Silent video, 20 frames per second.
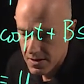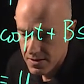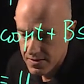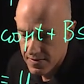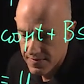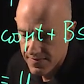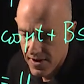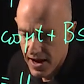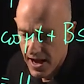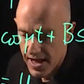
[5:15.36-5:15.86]

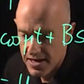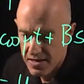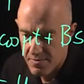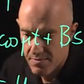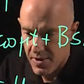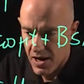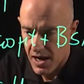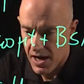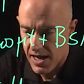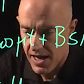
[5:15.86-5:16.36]
divided
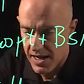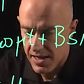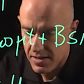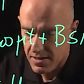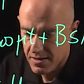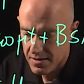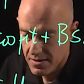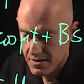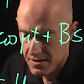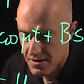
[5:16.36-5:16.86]
by
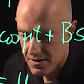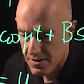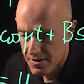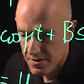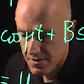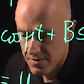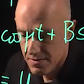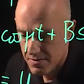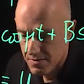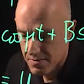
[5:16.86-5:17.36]

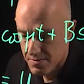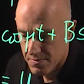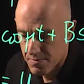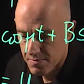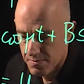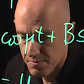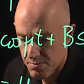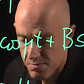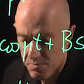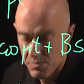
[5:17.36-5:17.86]

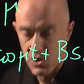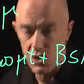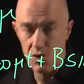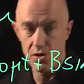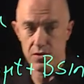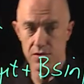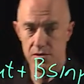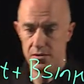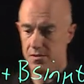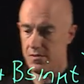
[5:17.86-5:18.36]

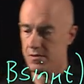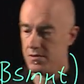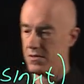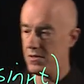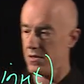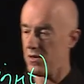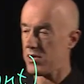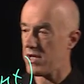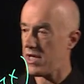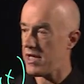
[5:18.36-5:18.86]
mu,
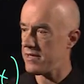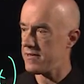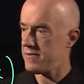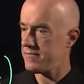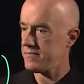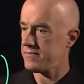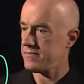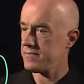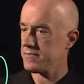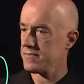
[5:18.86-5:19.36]
okay?
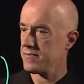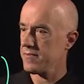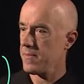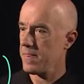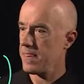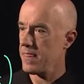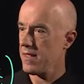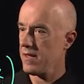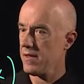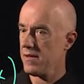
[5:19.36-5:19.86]

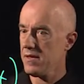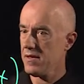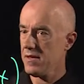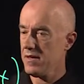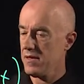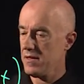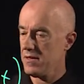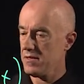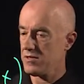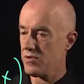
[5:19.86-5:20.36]

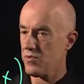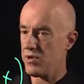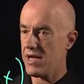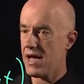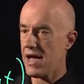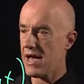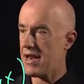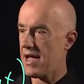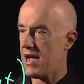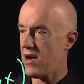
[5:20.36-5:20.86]
So we
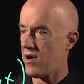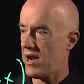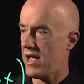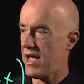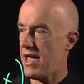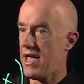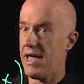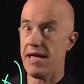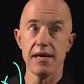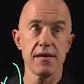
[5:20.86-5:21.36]
got our
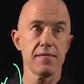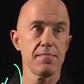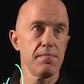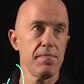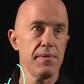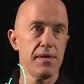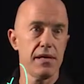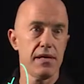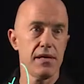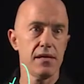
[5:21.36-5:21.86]
A and
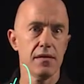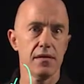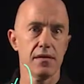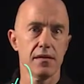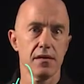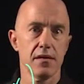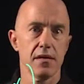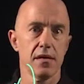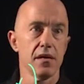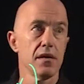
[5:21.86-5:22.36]
B.
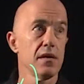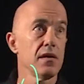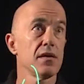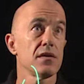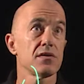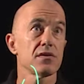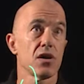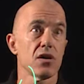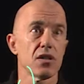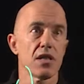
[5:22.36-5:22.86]

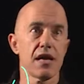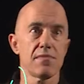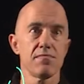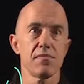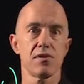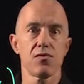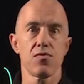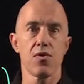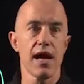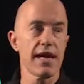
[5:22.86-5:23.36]
So let
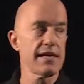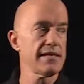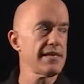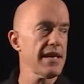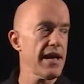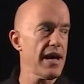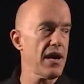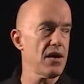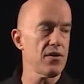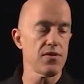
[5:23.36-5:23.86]
me write
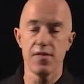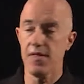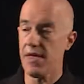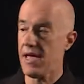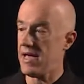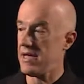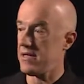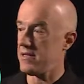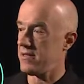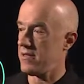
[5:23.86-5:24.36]
down
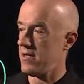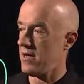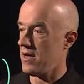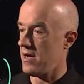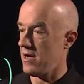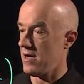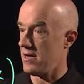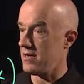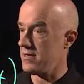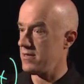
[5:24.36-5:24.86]
then
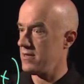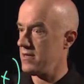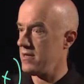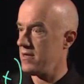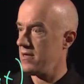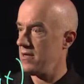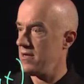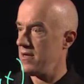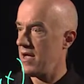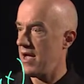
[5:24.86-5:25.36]
uh,
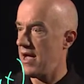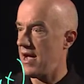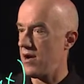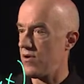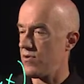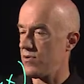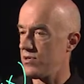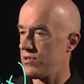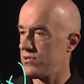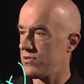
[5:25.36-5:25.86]

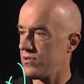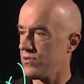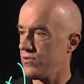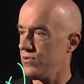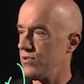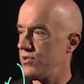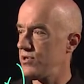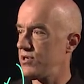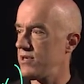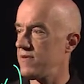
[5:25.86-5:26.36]
our
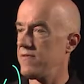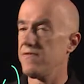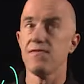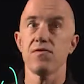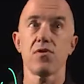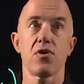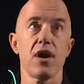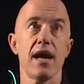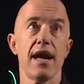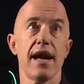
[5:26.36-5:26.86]
solution
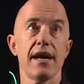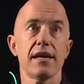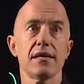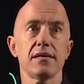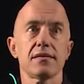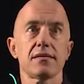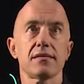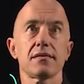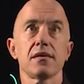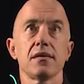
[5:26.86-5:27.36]
for
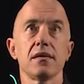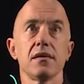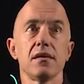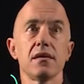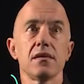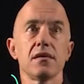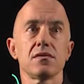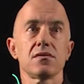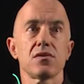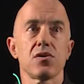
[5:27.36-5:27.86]
x.
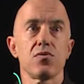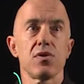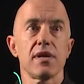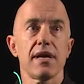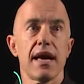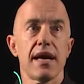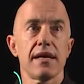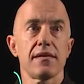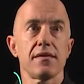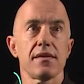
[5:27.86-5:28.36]
So we
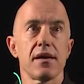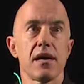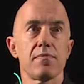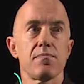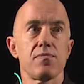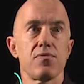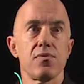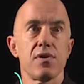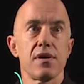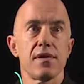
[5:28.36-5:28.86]
end up
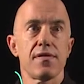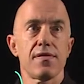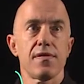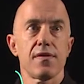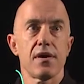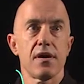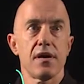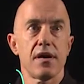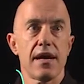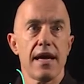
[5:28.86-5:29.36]
with
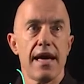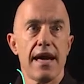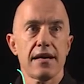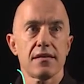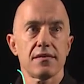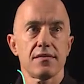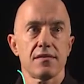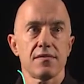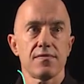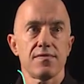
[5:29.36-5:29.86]
uh,
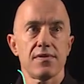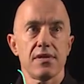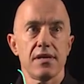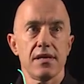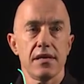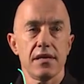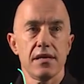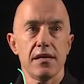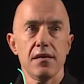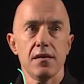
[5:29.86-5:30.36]
x of
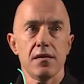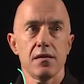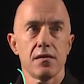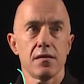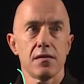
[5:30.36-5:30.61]
t